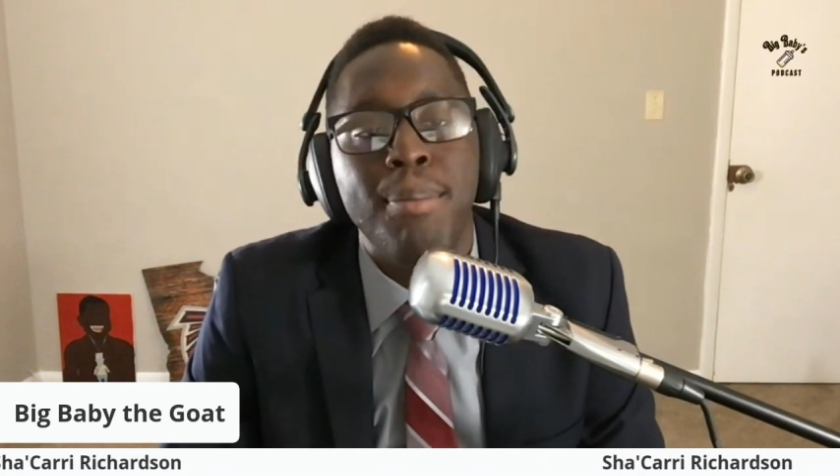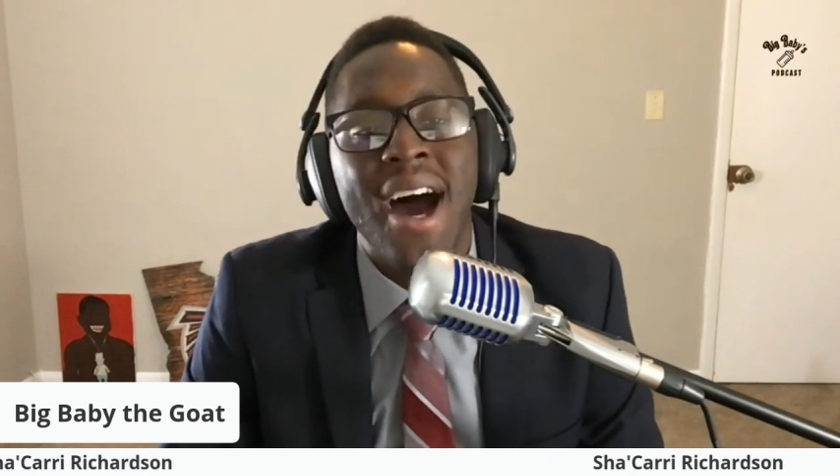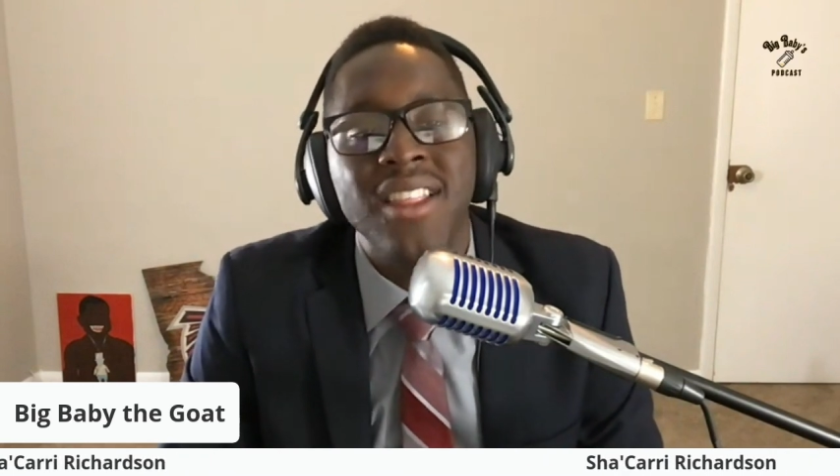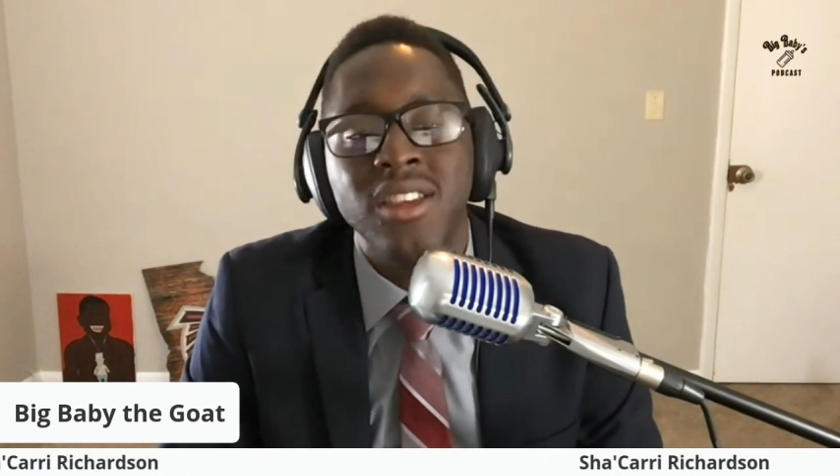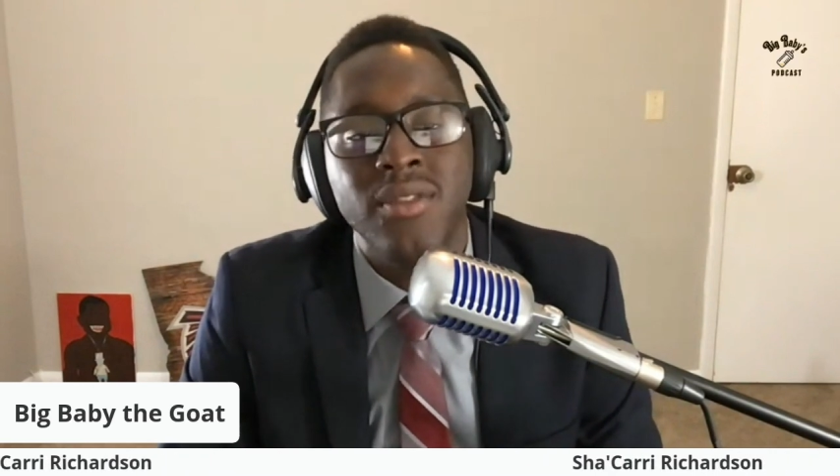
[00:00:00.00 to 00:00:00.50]

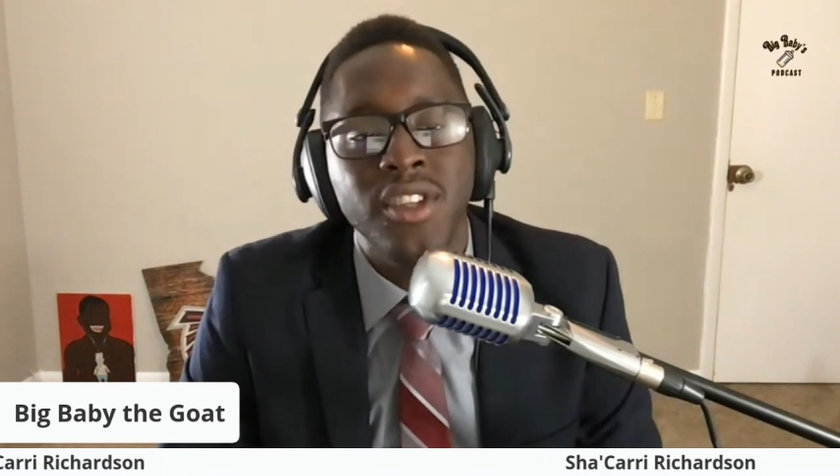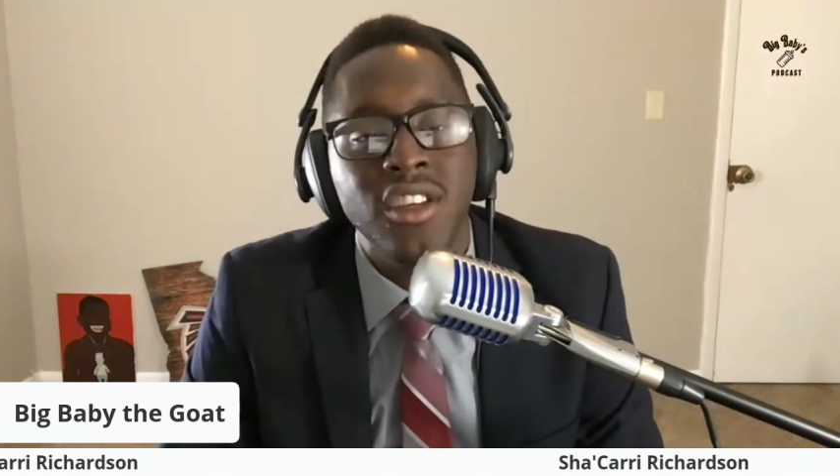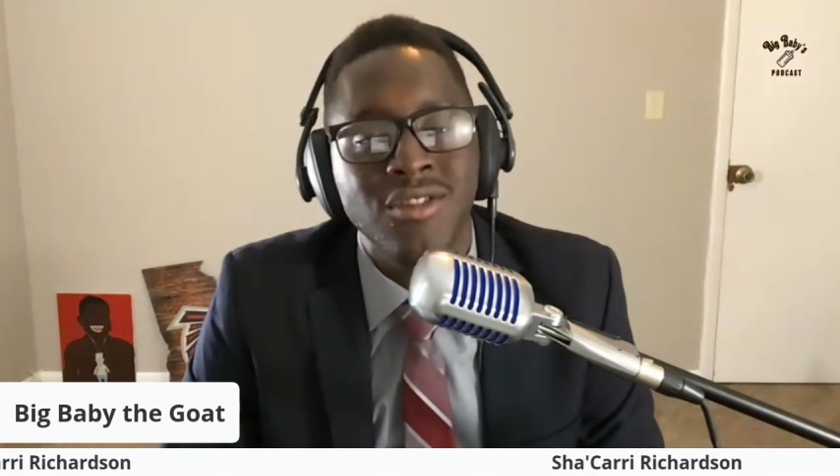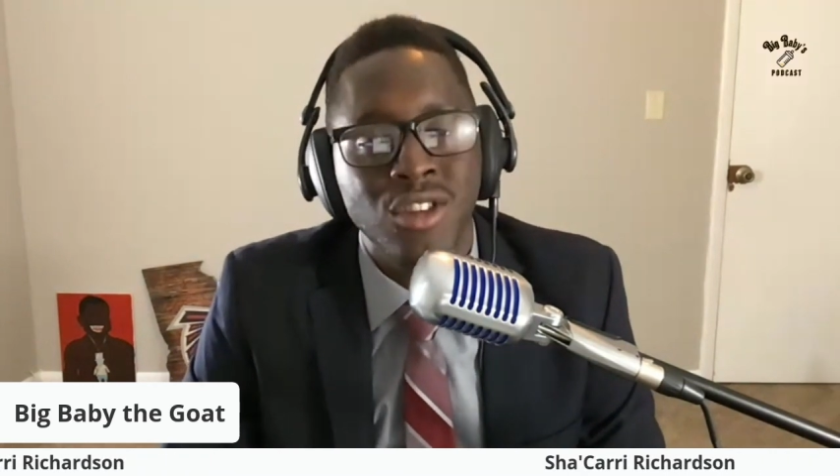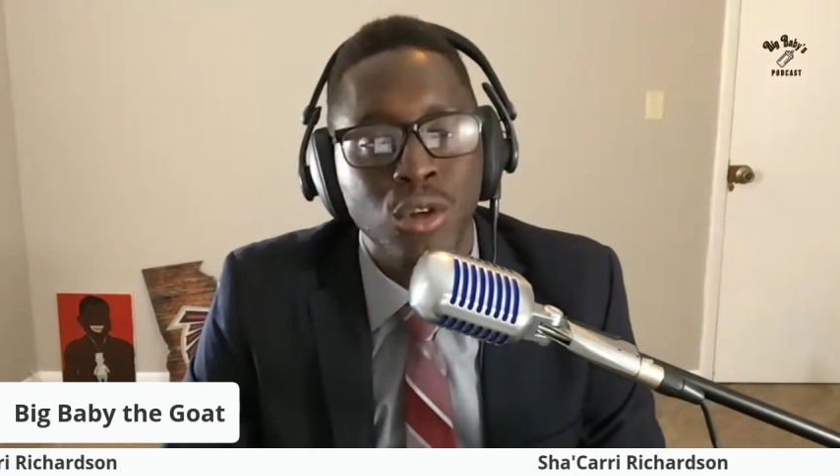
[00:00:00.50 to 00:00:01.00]
positive
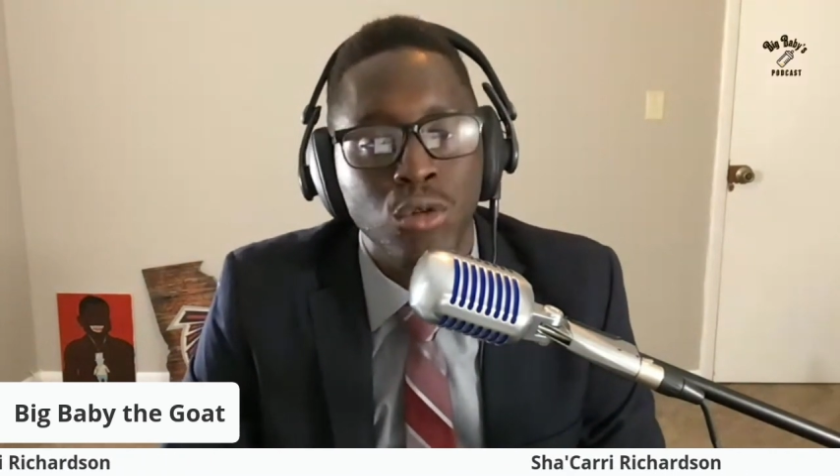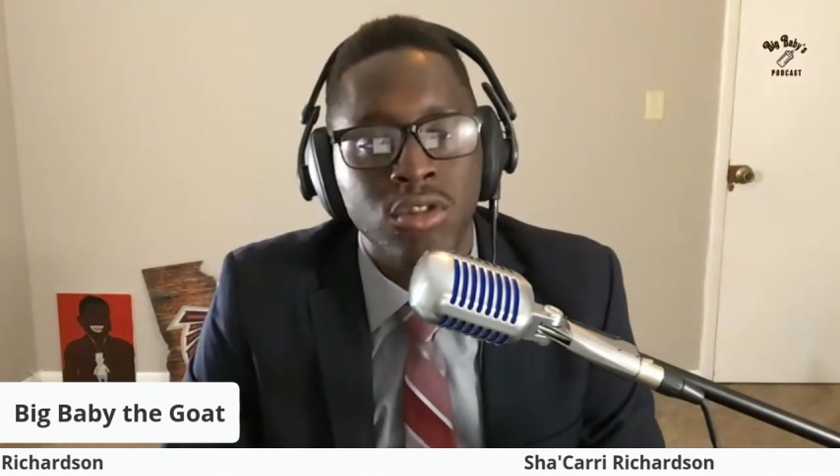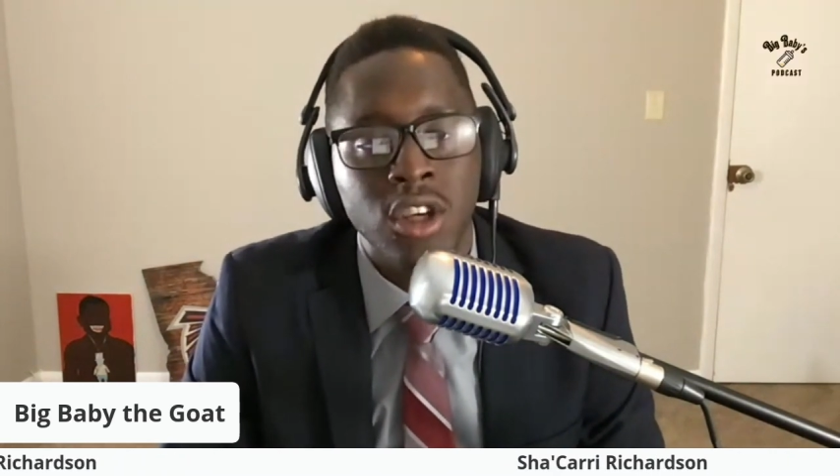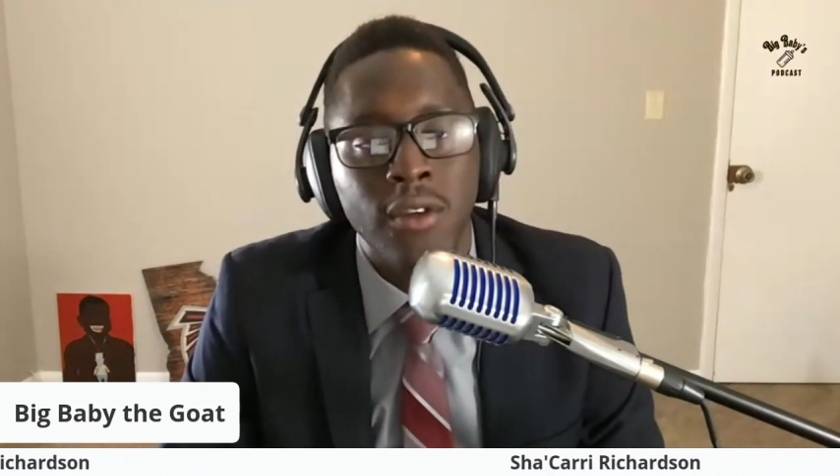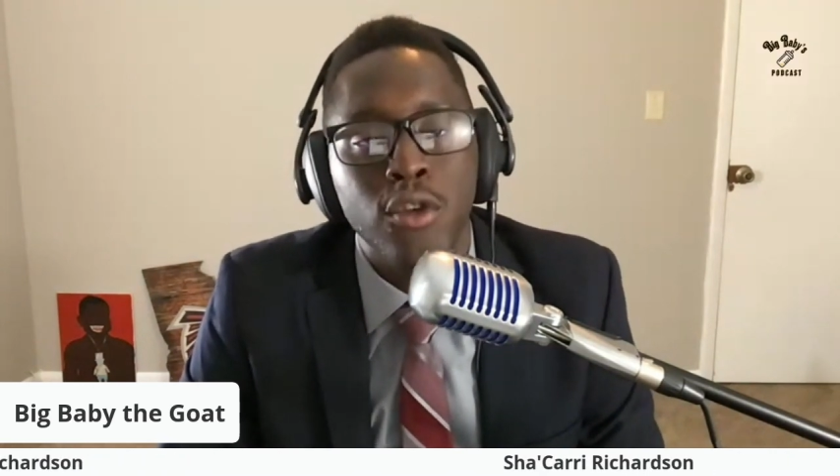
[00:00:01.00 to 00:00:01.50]
attention to
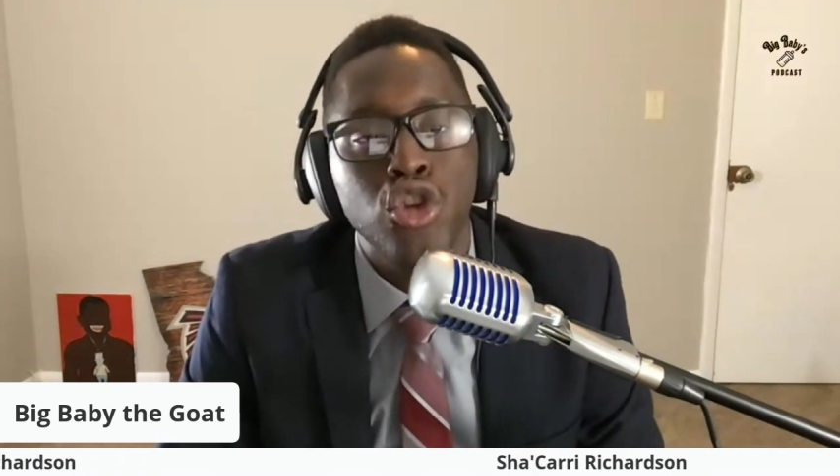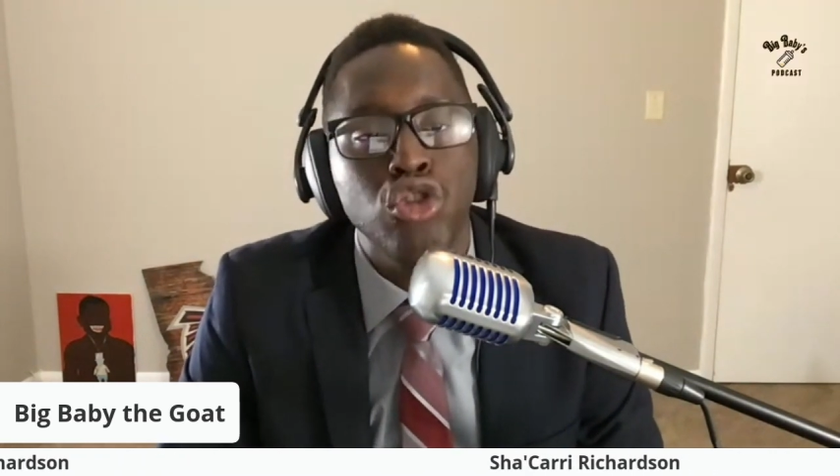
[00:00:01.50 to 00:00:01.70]
yourself,